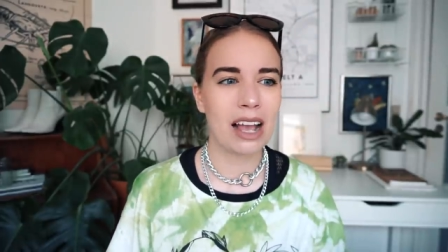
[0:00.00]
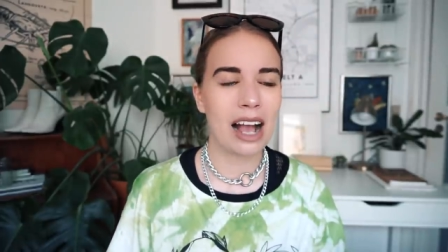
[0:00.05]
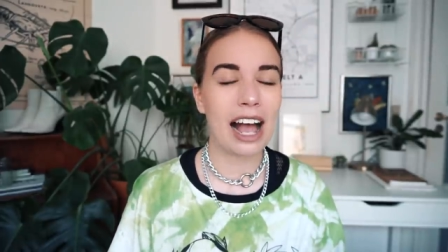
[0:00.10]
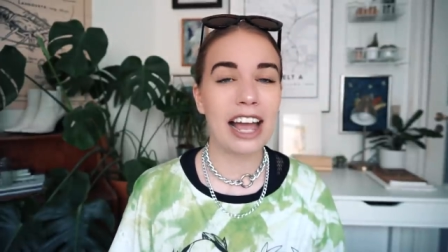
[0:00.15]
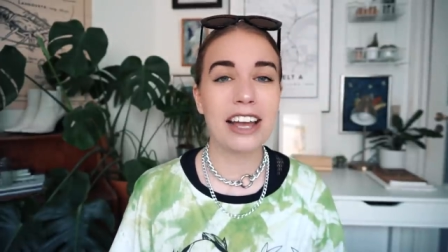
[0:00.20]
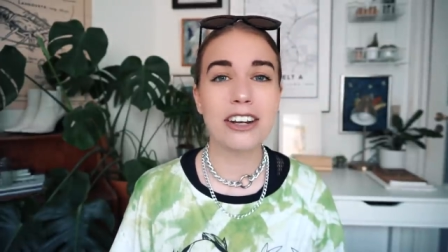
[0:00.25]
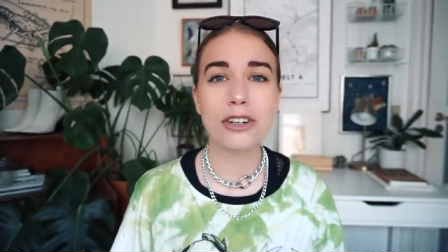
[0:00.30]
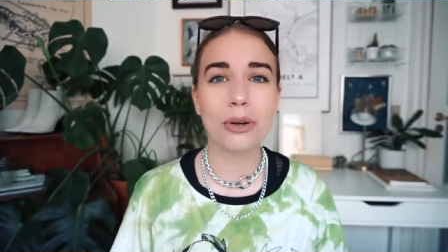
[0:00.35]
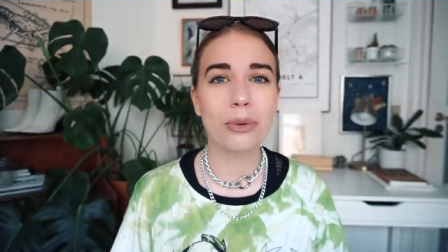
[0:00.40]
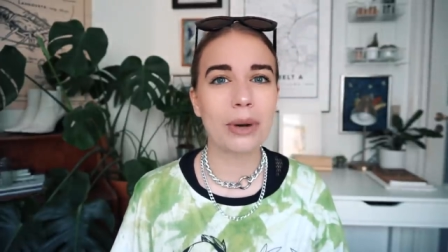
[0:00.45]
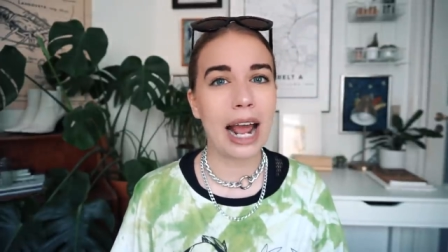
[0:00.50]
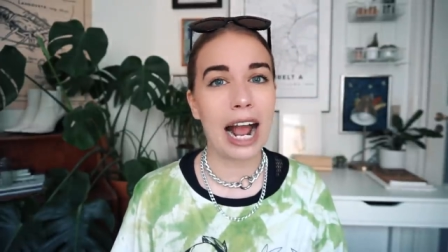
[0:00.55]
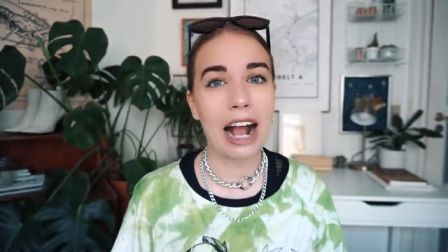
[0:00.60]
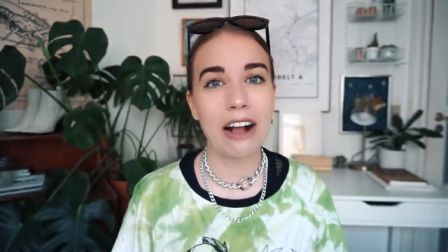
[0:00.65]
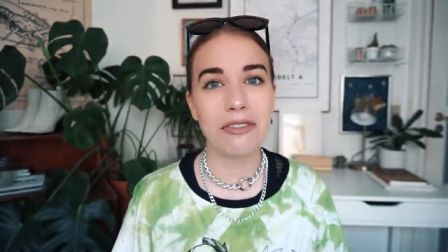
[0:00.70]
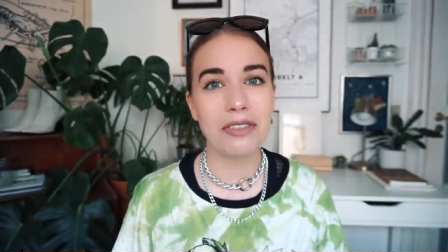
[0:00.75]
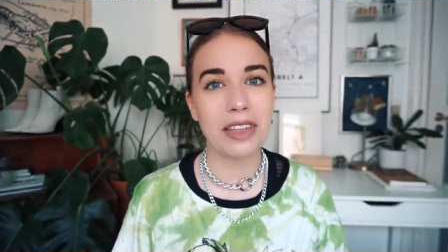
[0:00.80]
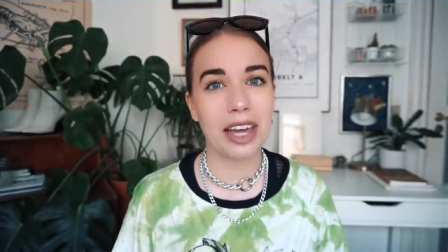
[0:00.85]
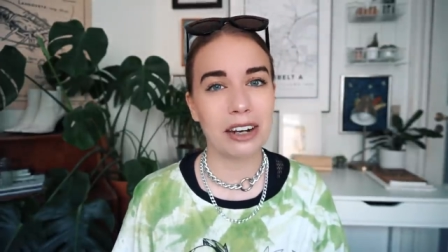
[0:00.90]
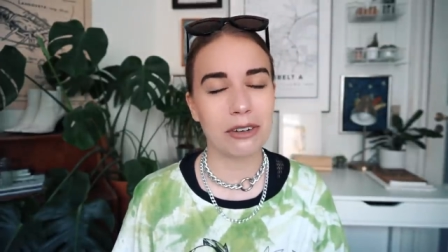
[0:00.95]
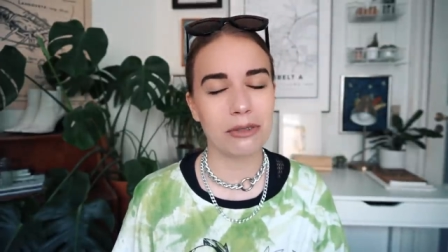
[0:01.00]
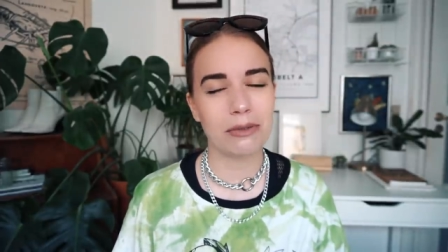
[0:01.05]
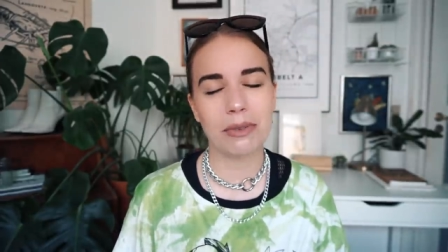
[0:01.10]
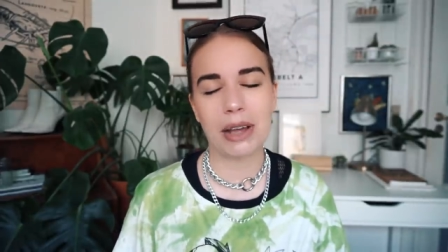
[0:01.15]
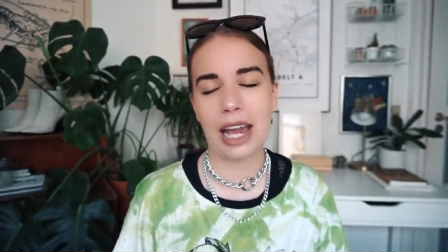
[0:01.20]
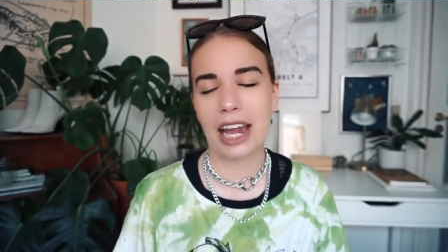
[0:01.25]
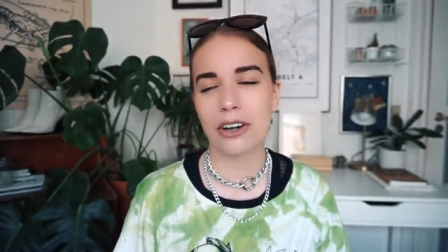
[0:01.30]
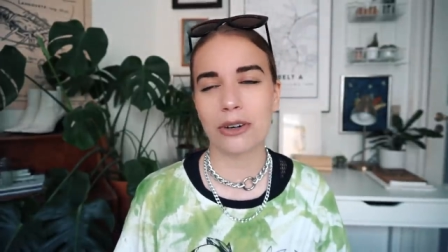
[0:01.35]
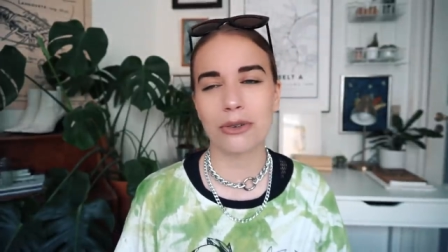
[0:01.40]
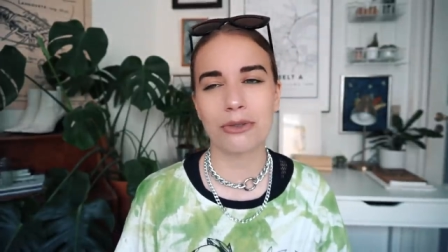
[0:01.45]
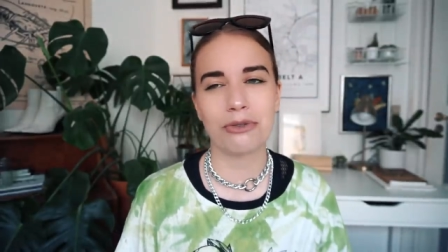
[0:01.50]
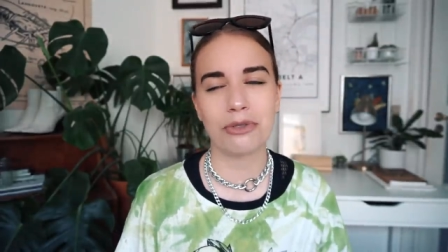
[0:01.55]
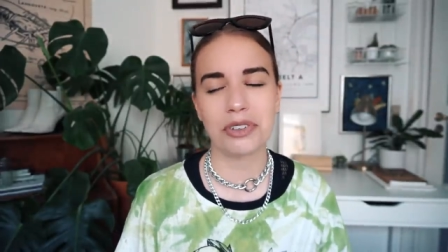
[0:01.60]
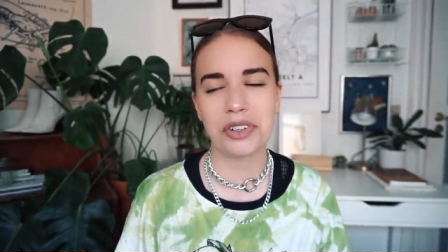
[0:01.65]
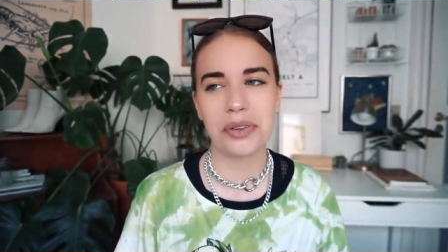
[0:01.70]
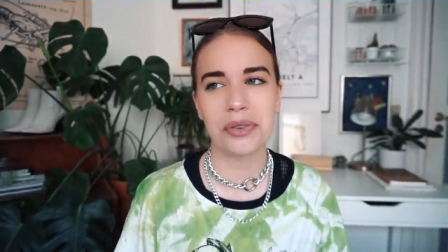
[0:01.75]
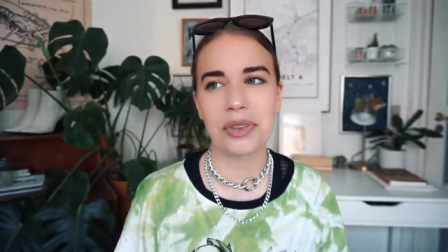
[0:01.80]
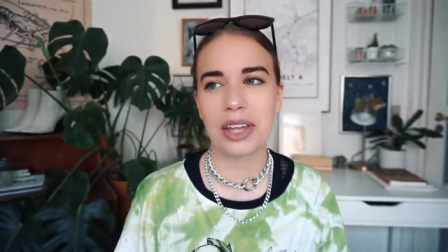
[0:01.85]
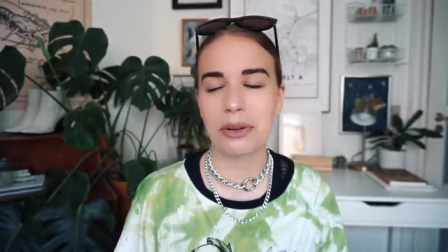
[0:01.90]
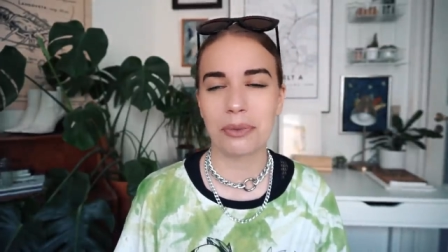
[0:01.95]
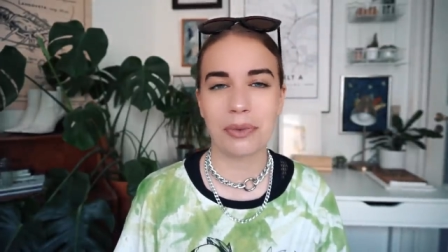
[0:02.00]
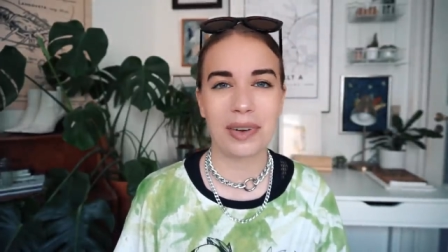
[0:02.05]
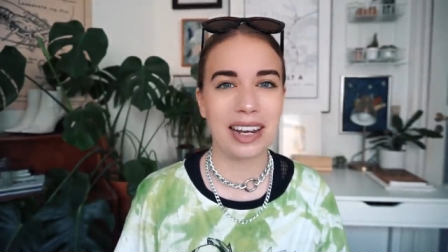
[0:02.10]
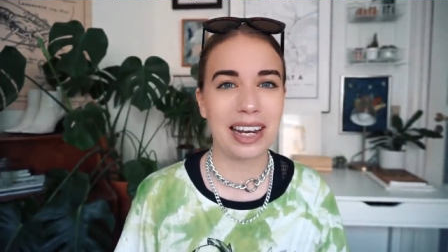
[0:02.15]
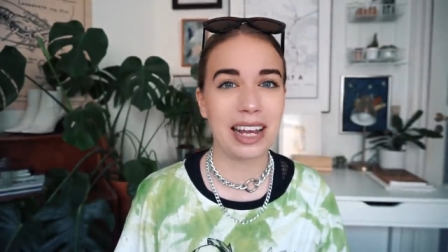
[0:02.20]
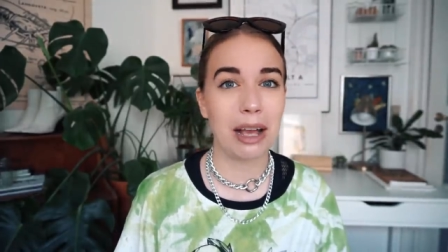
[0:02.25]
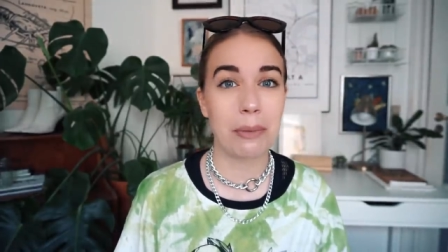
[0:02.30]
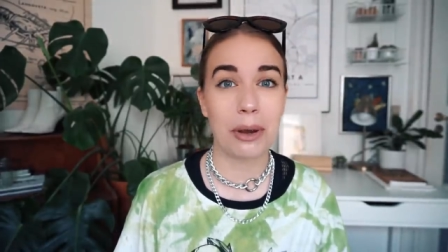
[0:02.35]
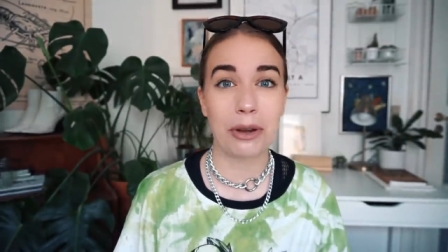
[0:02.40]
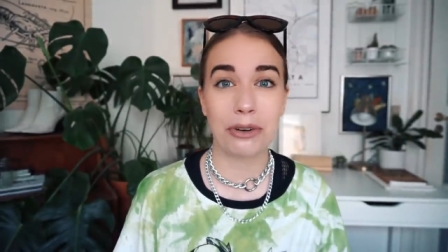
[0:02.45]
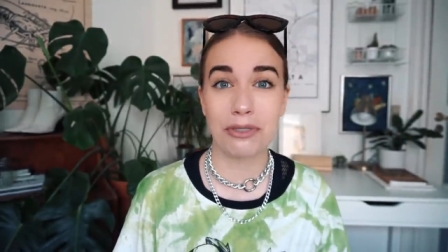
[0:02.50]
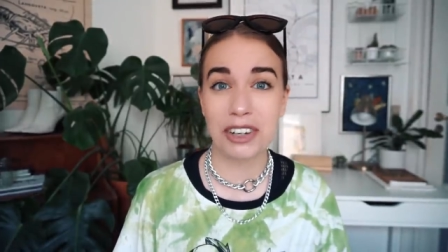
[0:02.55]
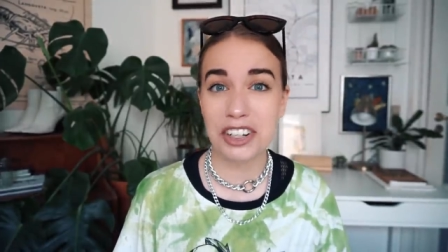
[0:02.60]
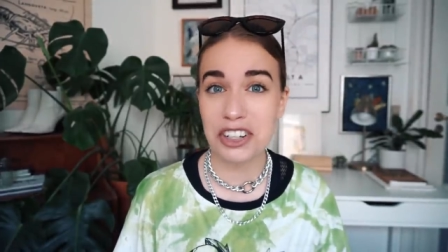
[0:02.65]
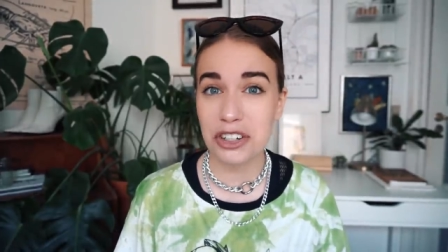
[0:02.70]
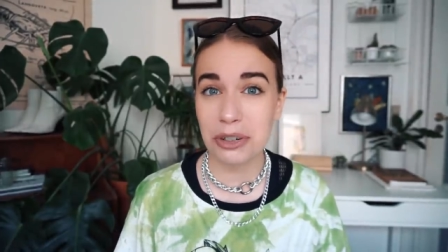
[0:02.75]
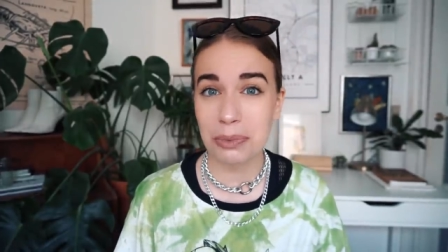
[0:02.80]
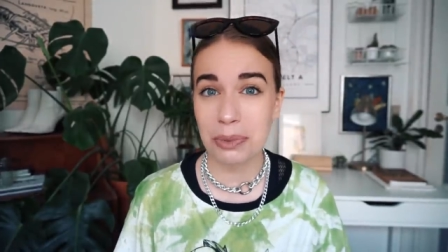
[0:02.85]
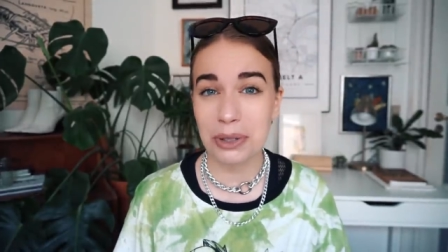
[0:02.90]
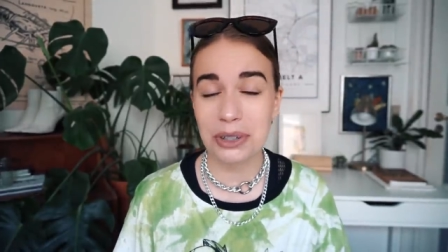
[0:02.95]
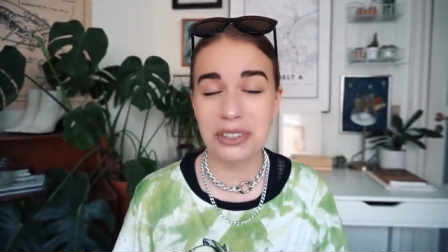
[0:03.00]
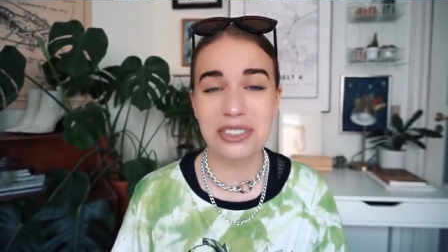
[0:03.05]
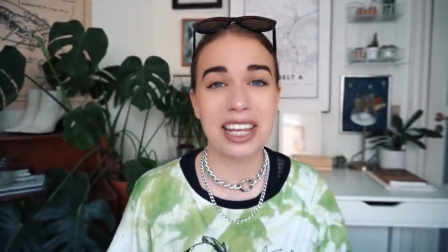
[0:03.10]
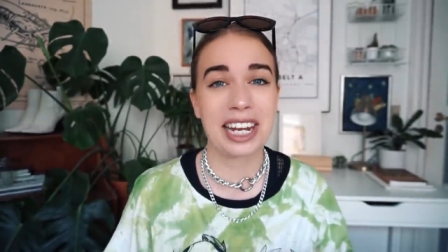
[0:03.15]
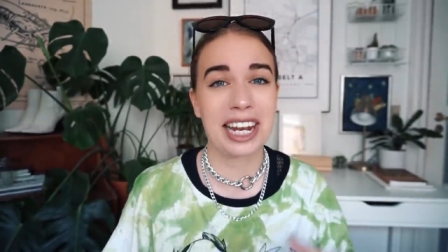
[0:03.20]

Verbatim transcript: I don't have that, I don't feel that way about vegetables.